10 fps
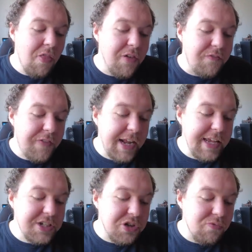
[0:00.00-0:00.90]
the
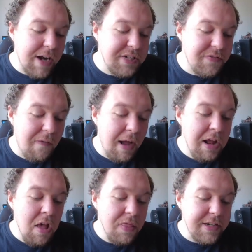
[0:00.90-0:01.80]
failure to
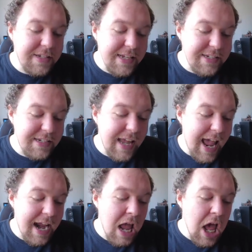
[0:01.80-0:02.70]
ratify the
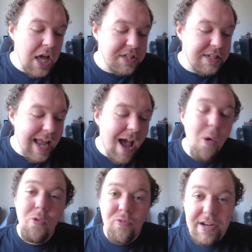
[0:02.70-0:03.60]
TCA, has
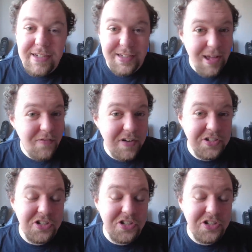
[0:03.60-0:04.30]
now resurfaced.